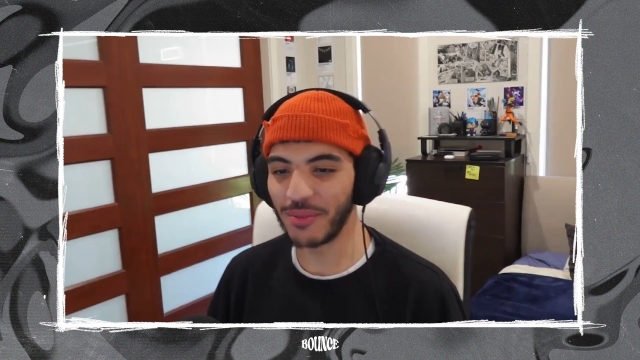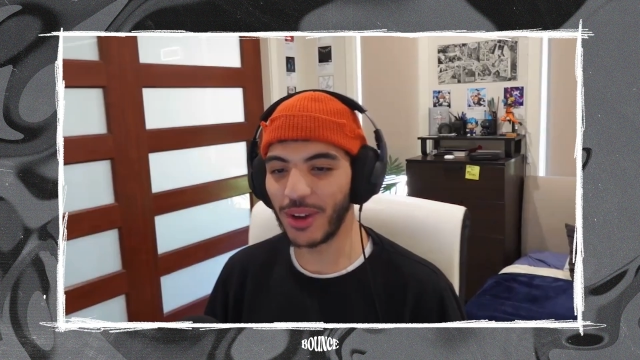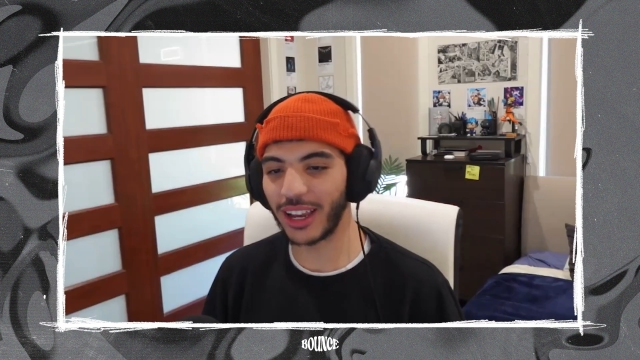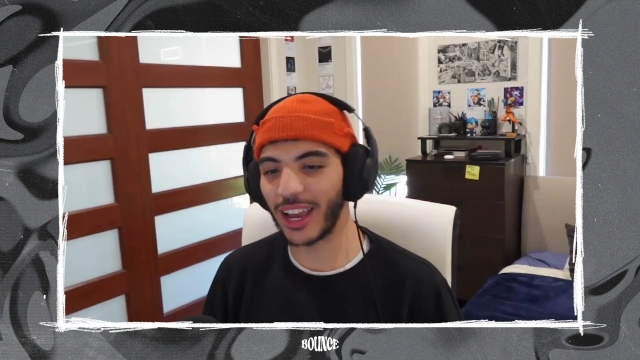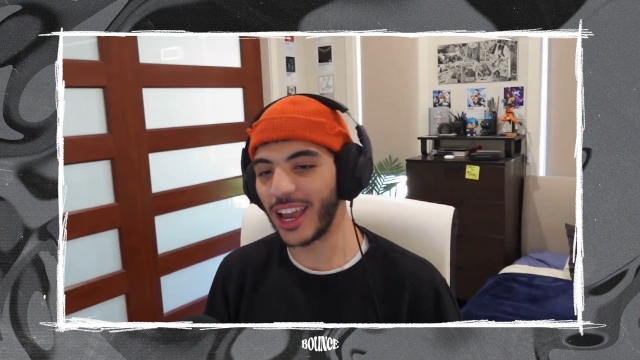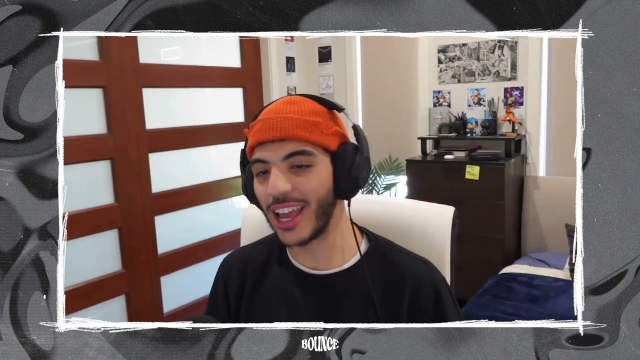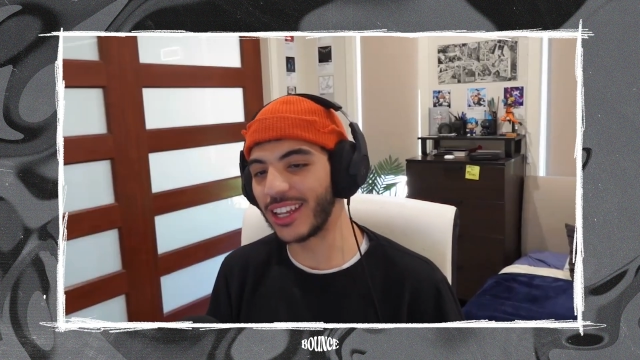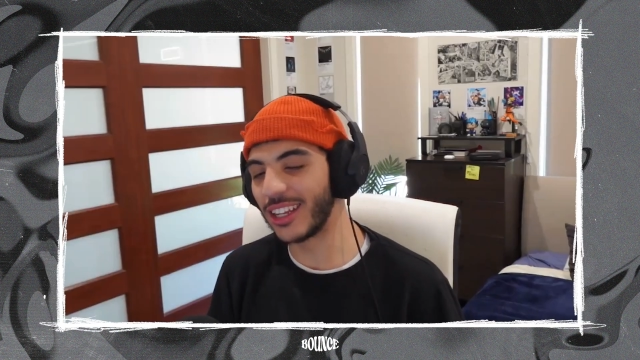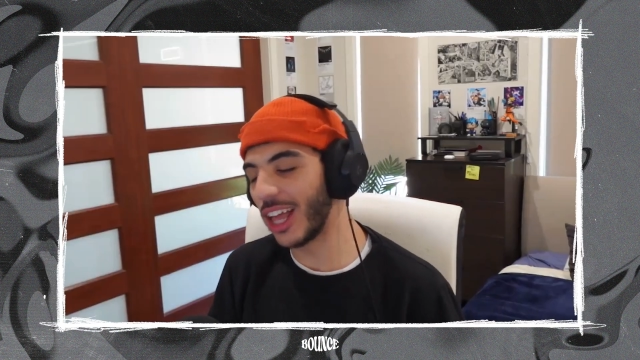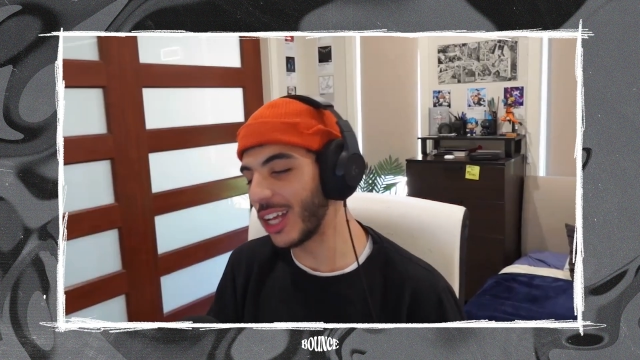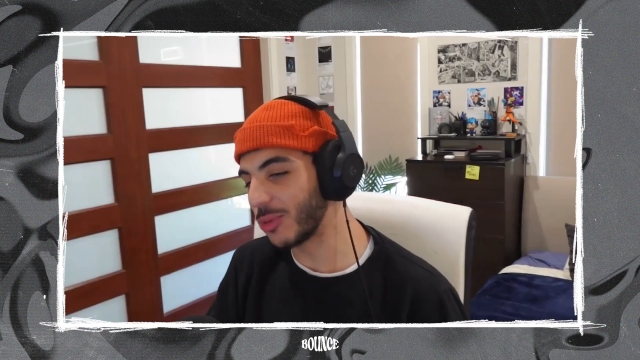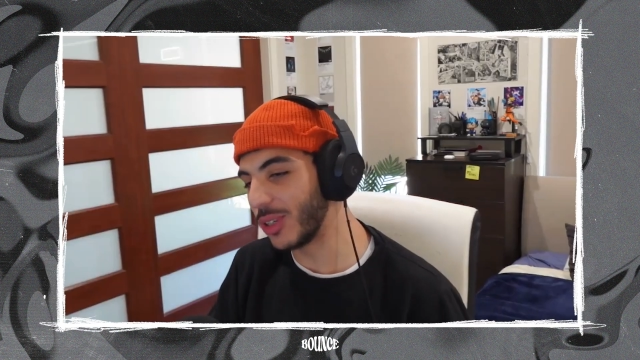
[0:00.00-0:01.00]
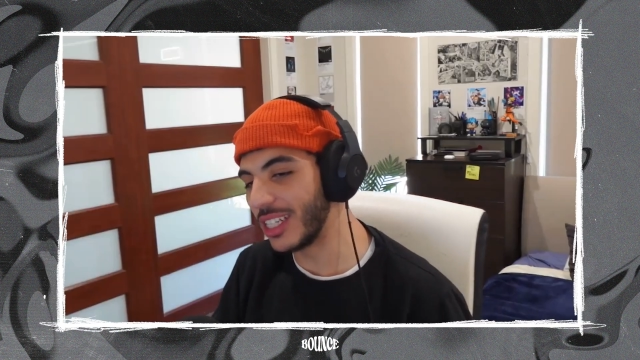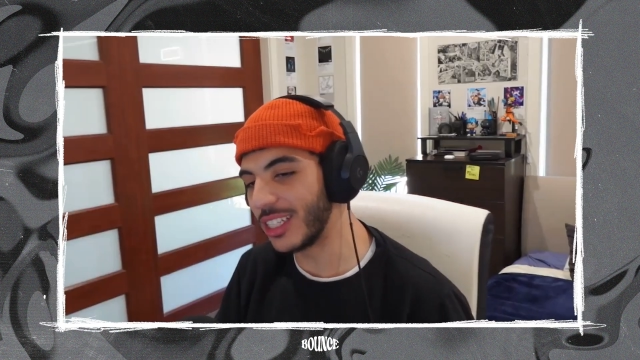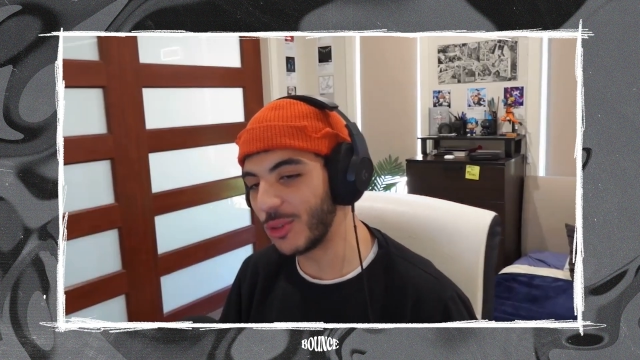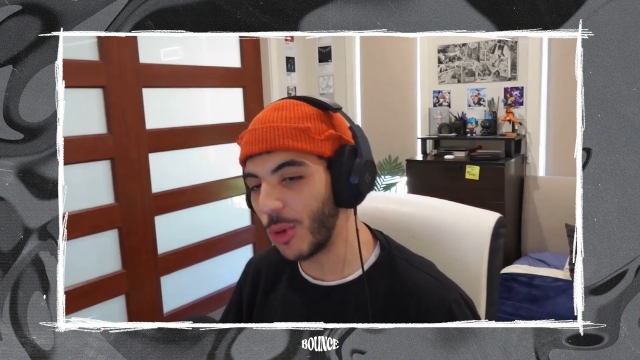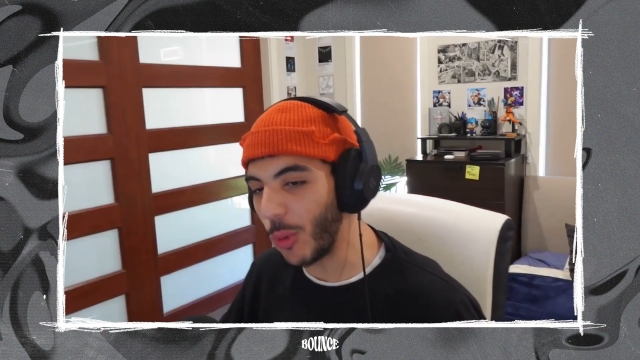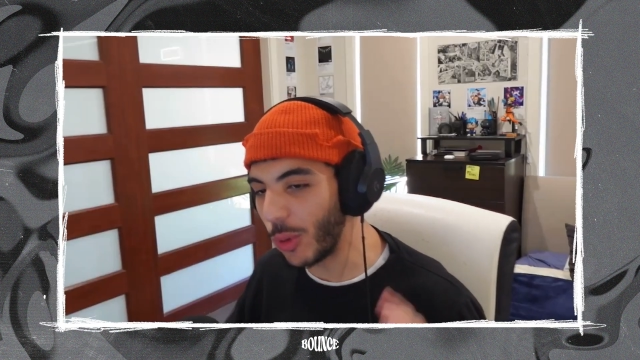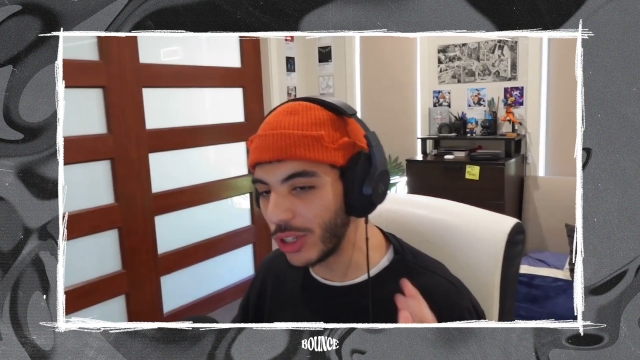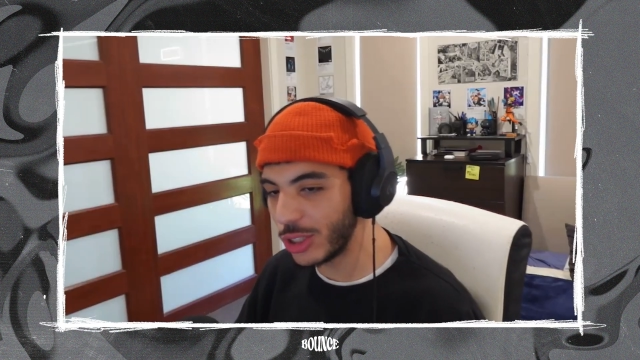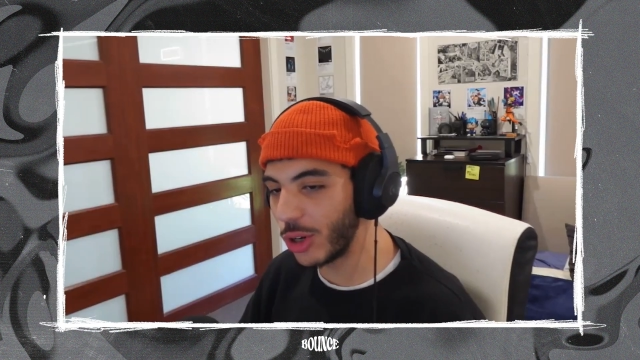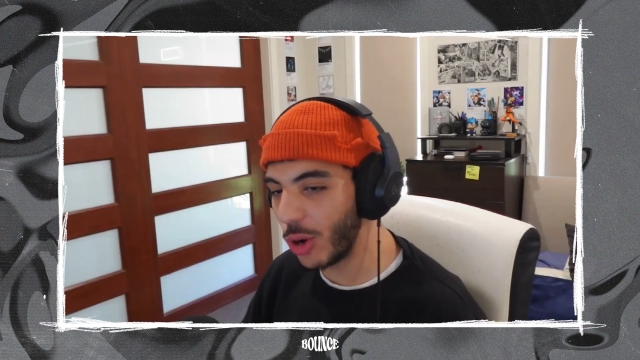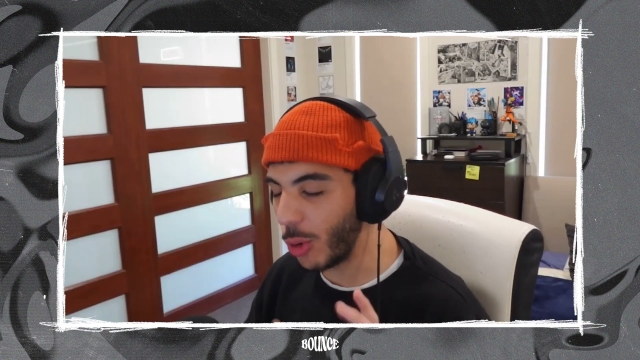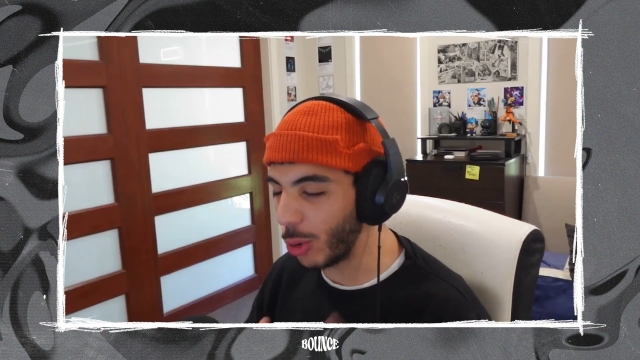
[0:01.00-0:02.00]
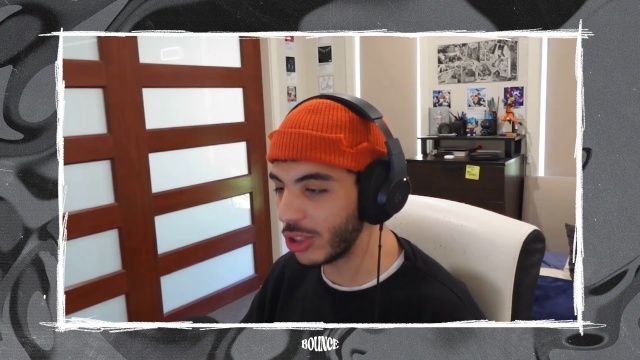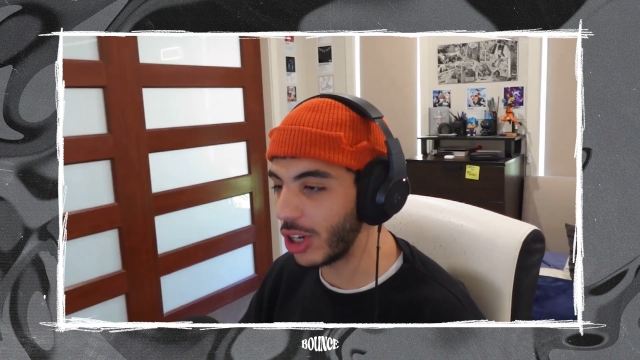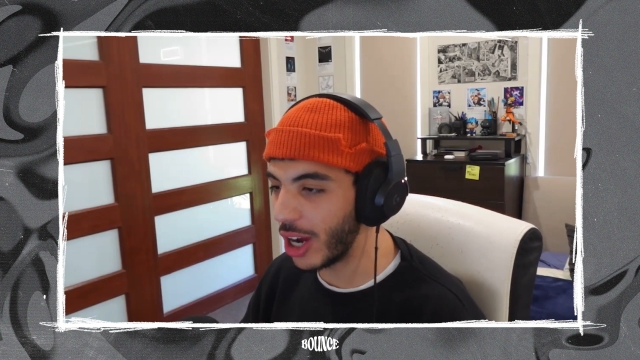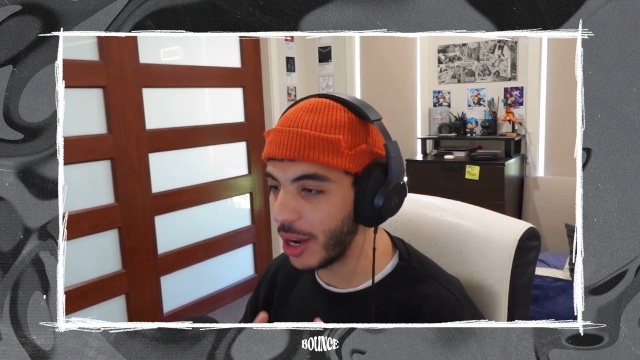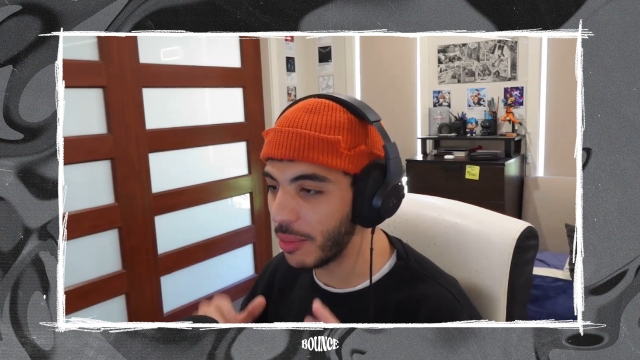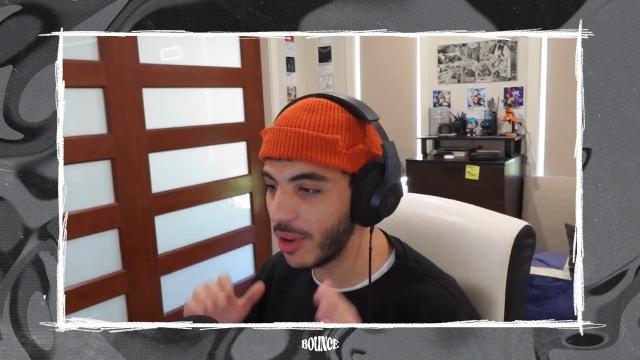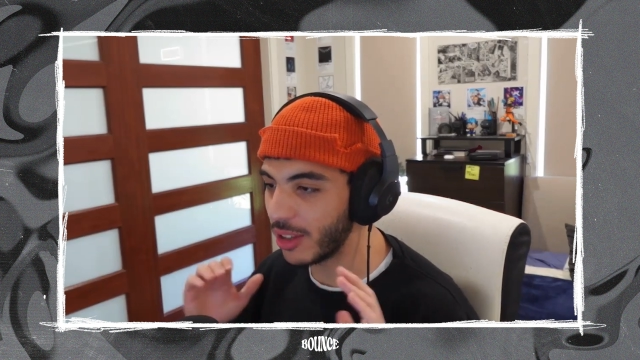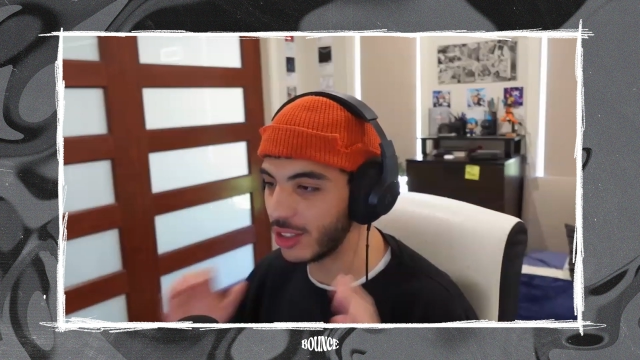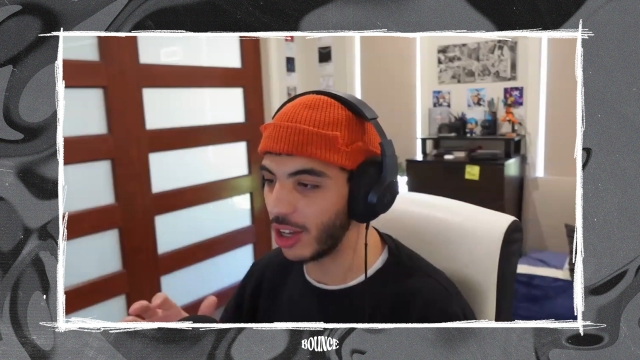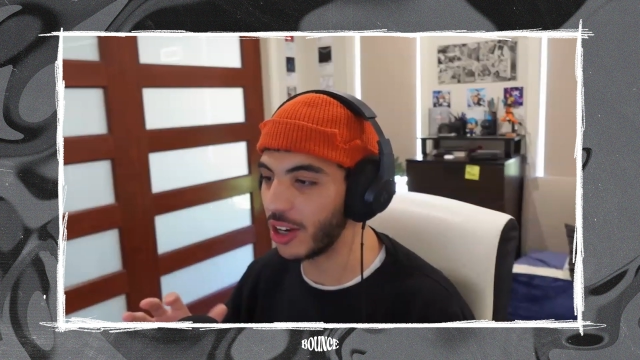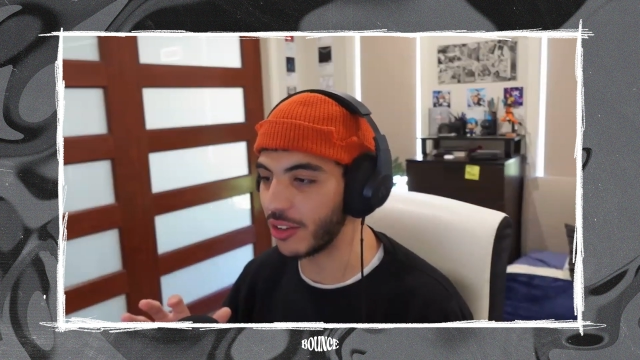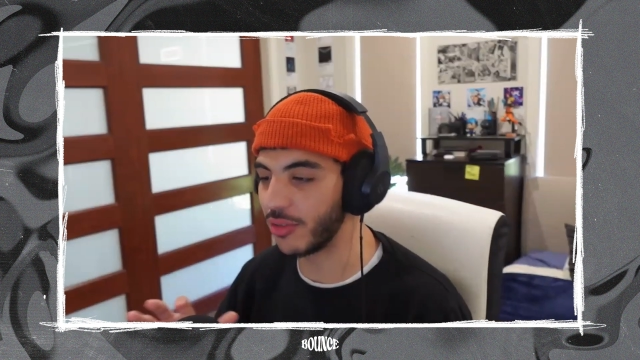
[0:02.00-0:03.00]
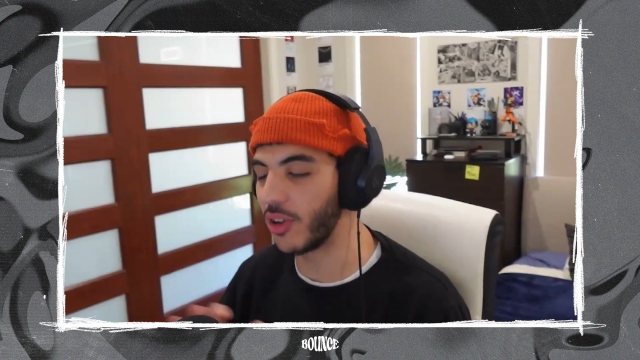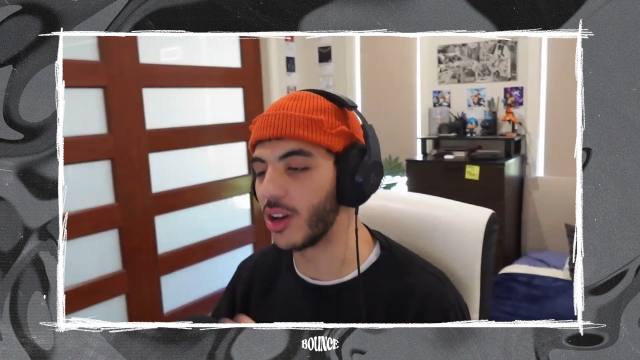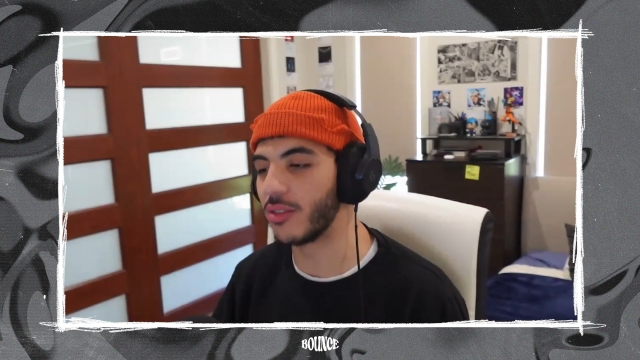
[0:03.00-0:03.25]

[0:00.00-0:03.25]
Okay, and the last one is, what's your all-time starting 5?